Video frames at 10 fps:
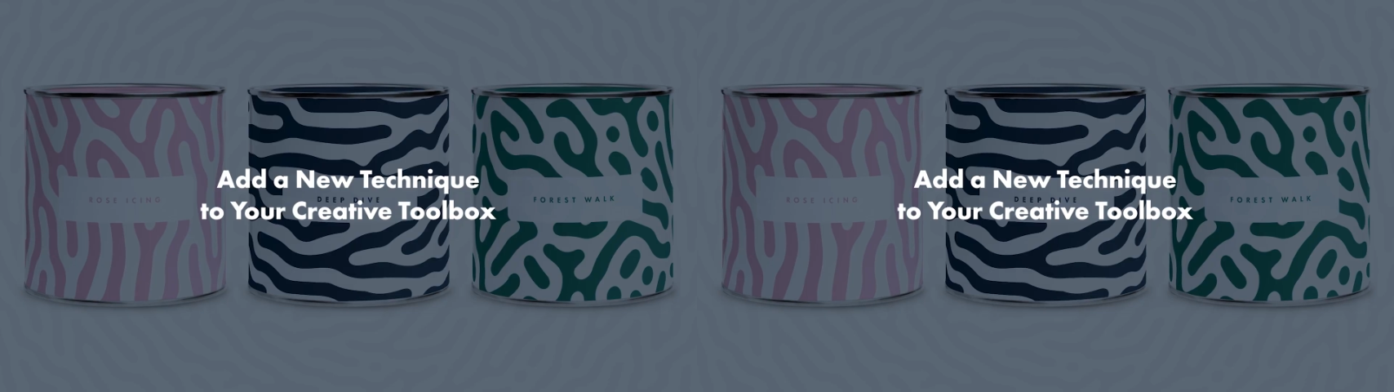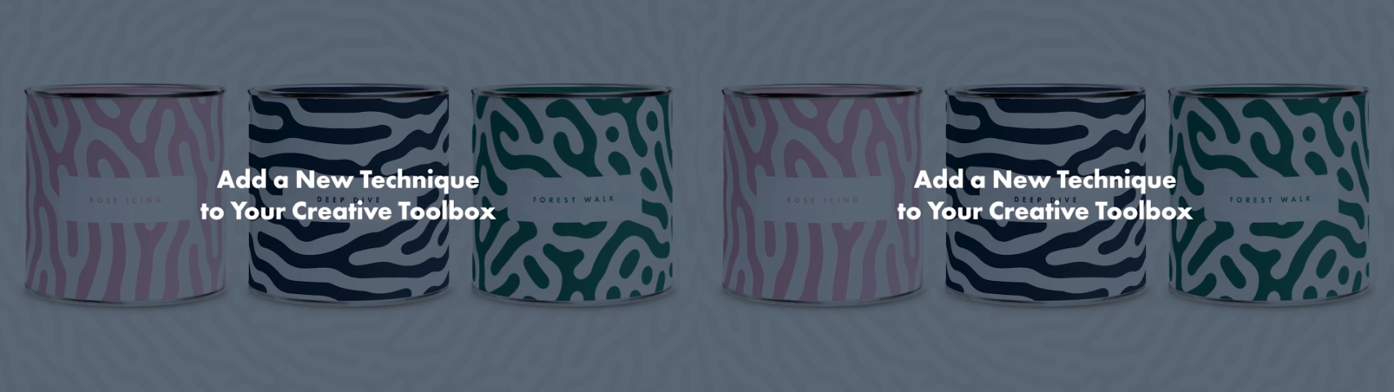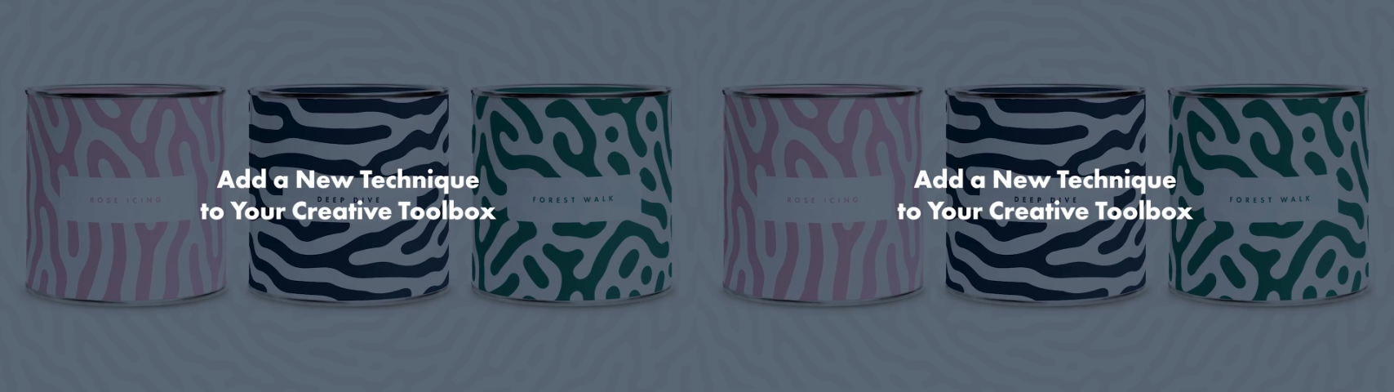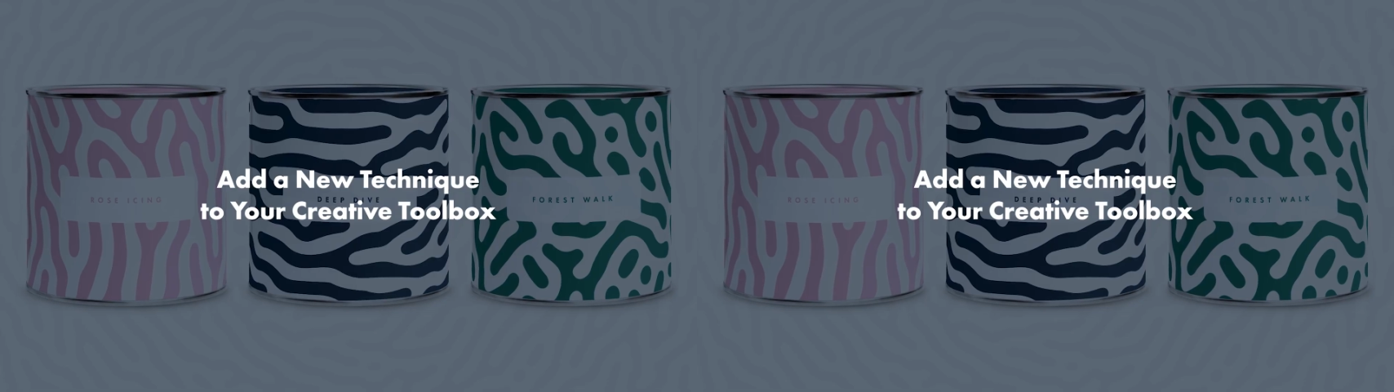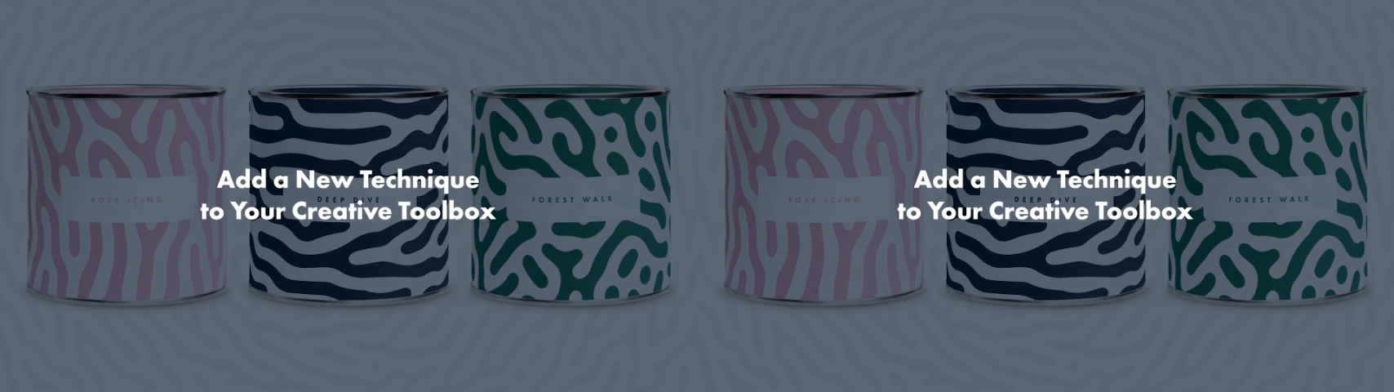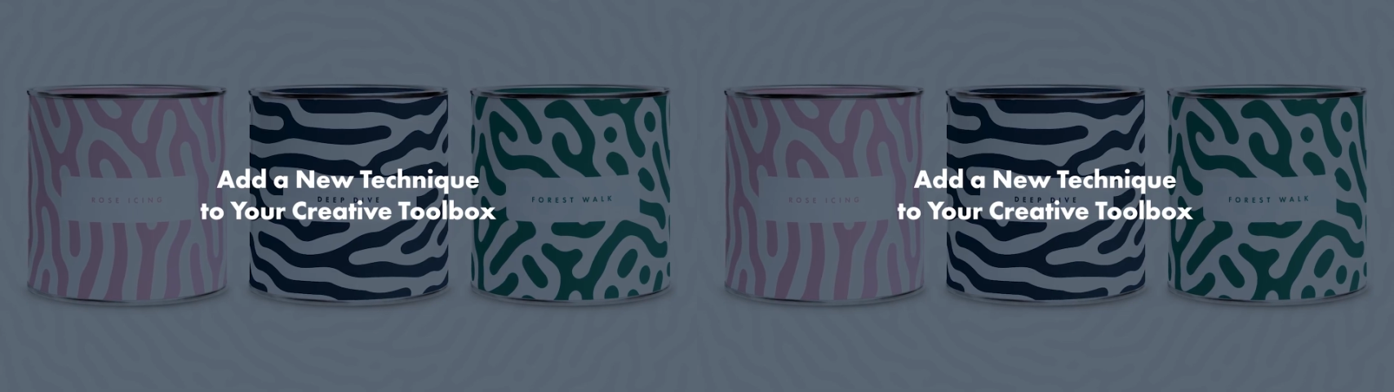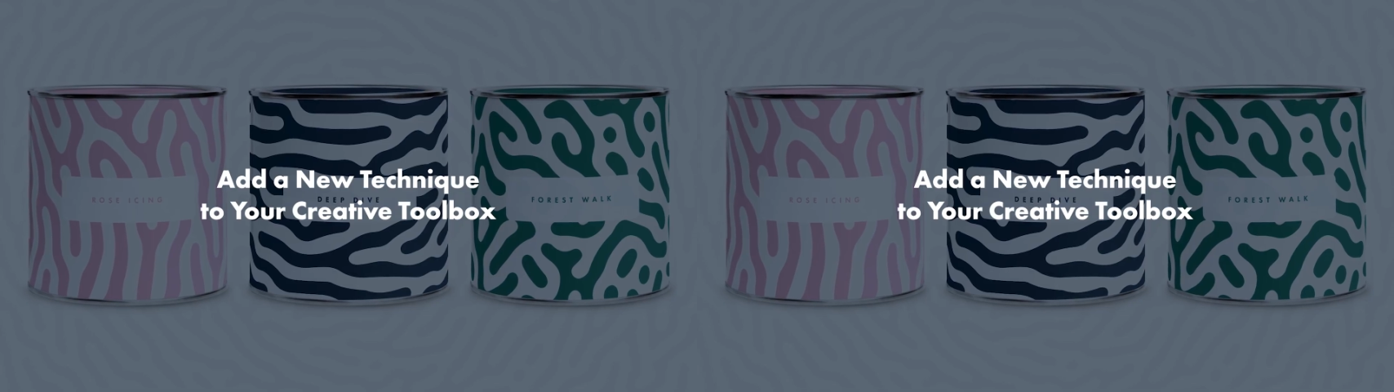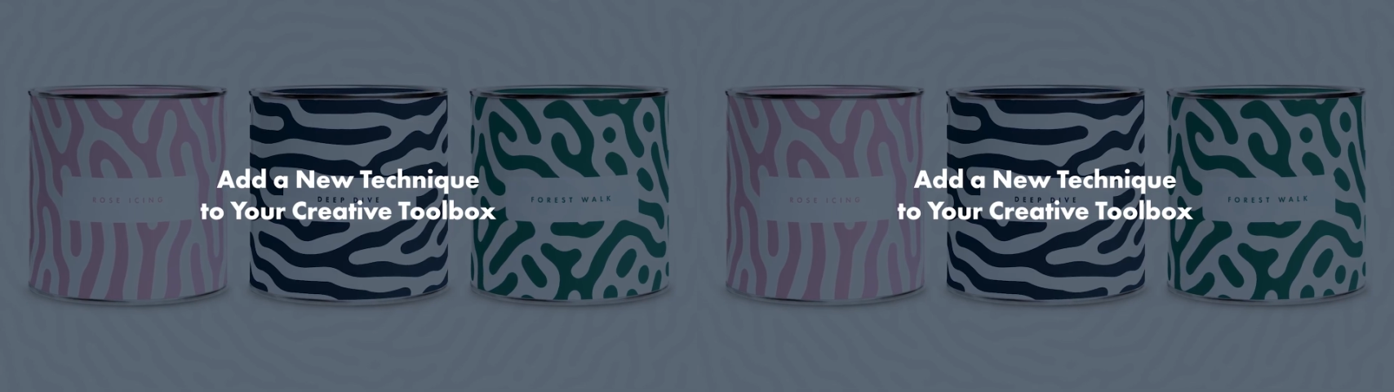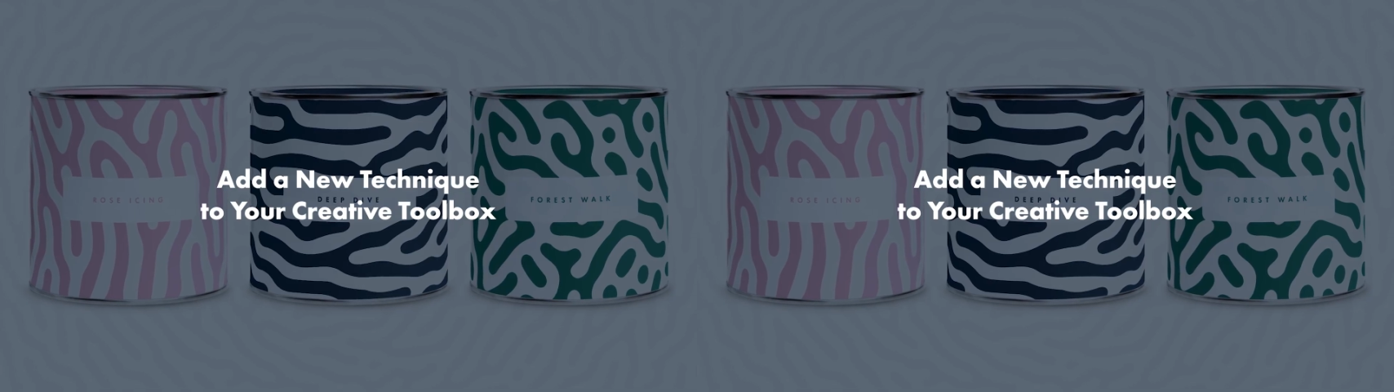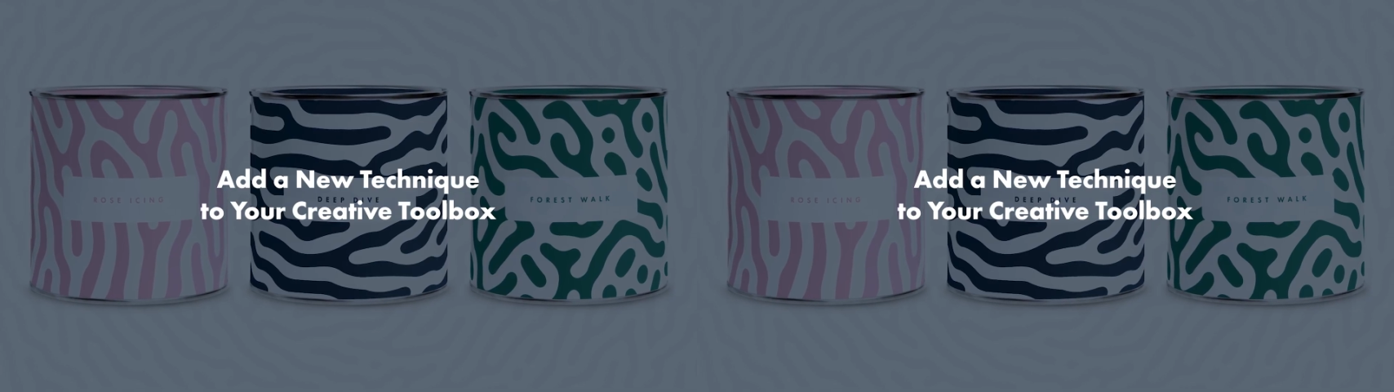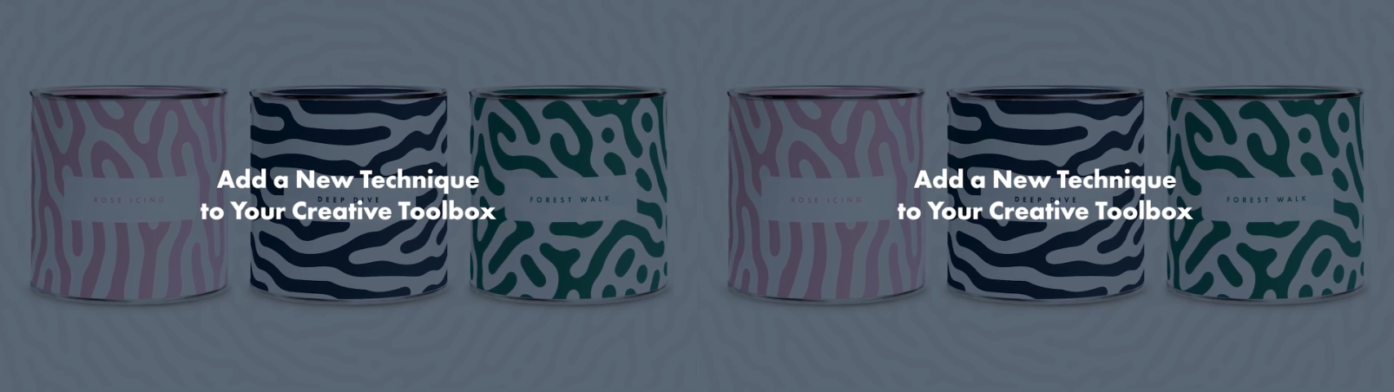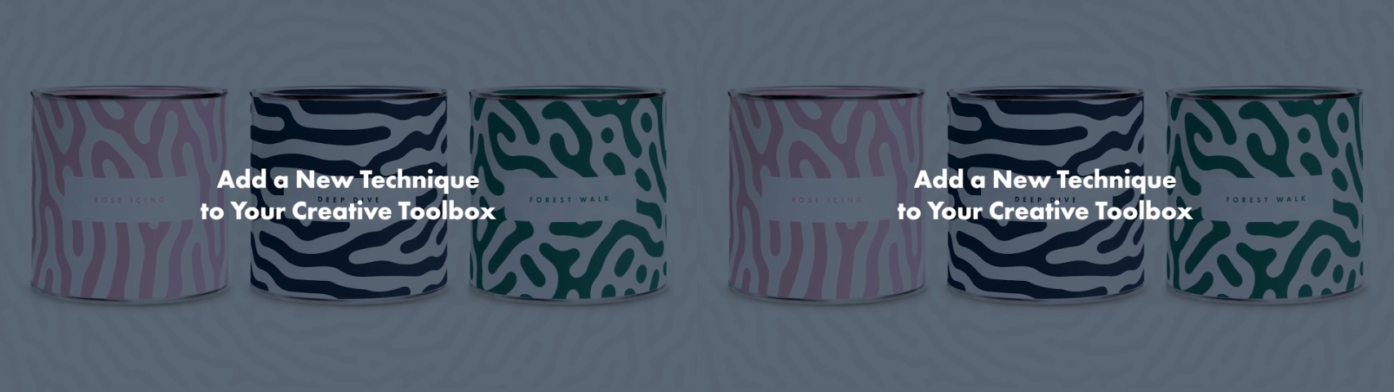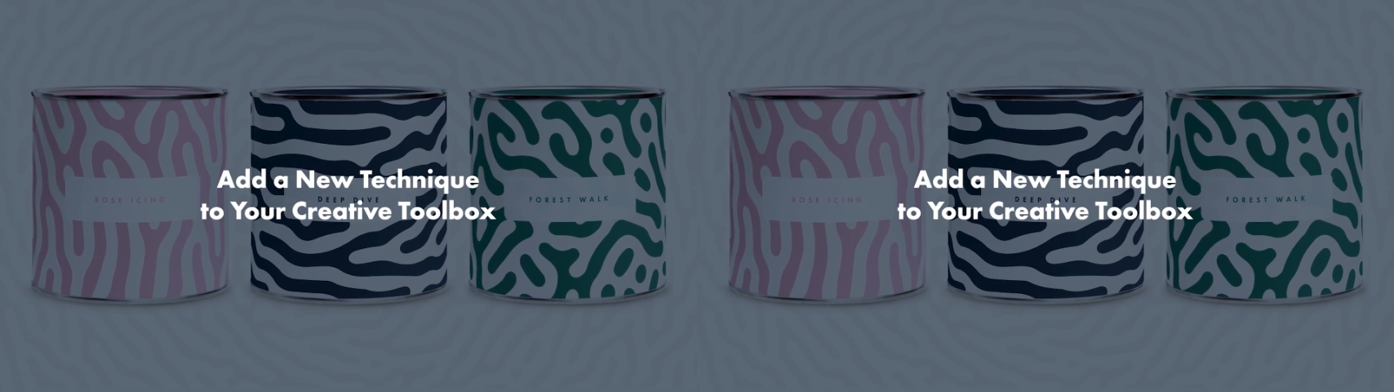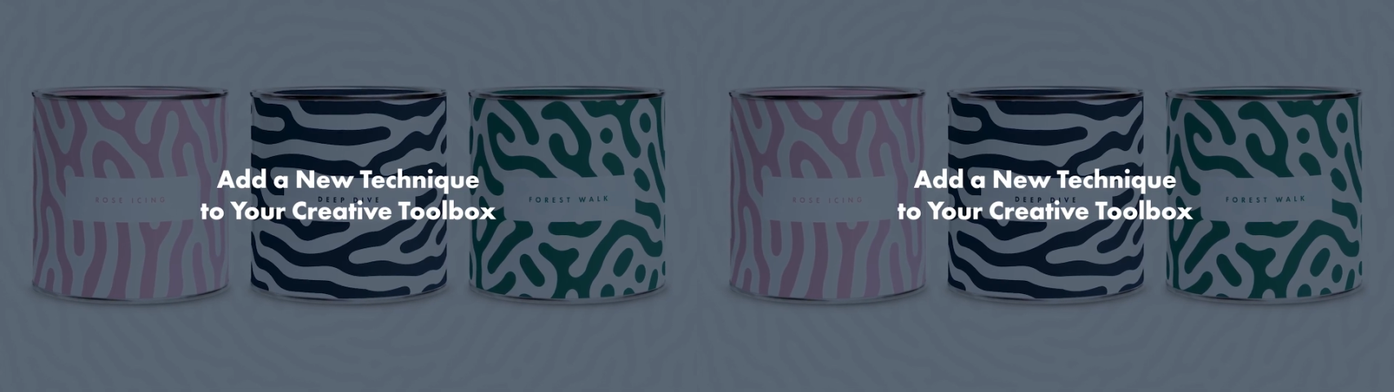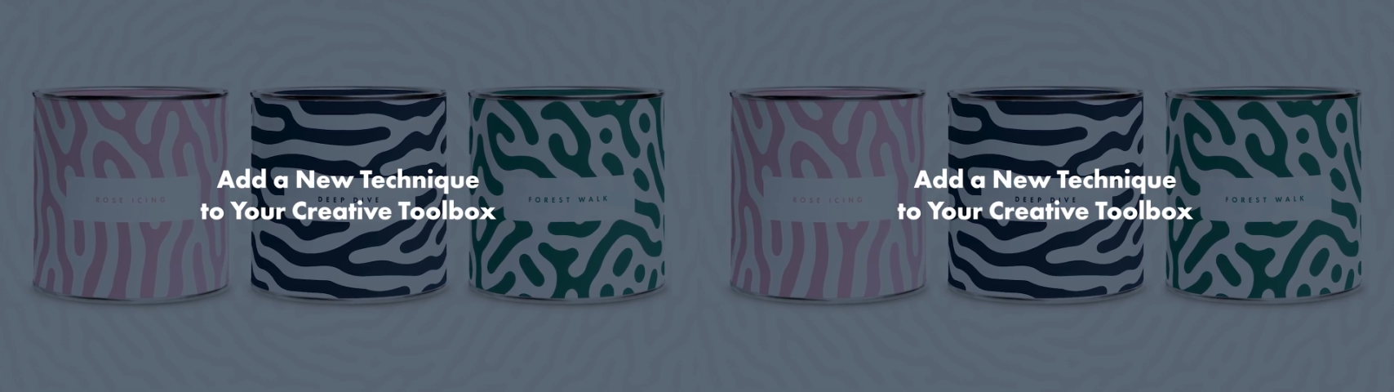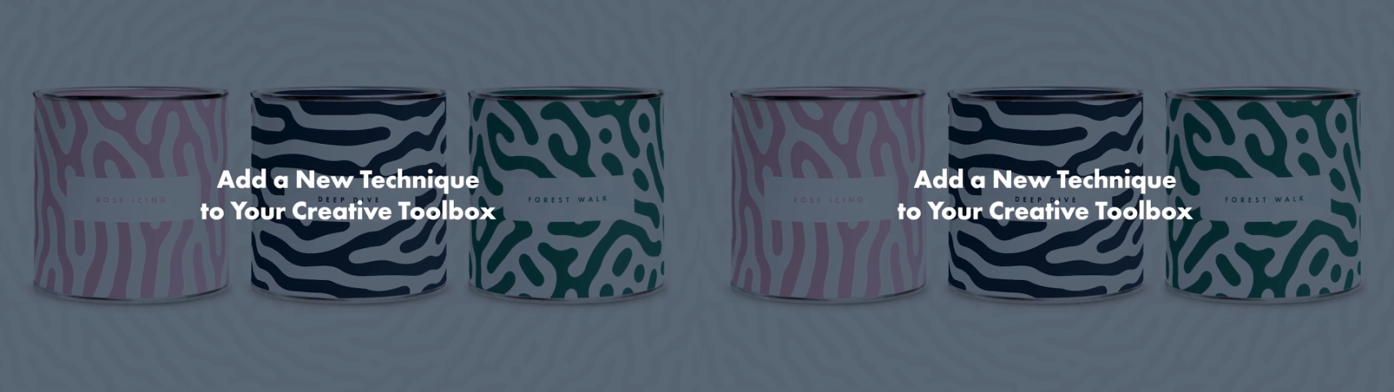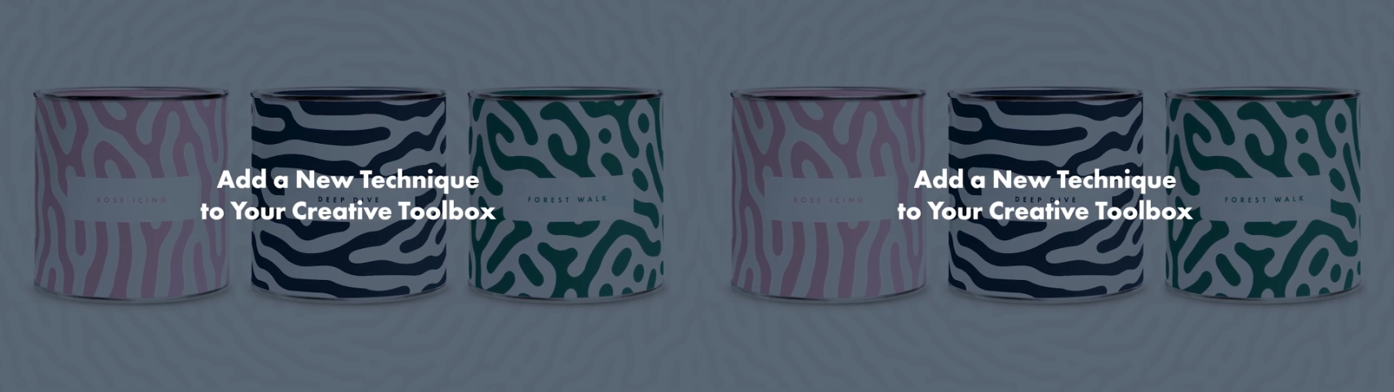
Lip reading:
(no speaker visible)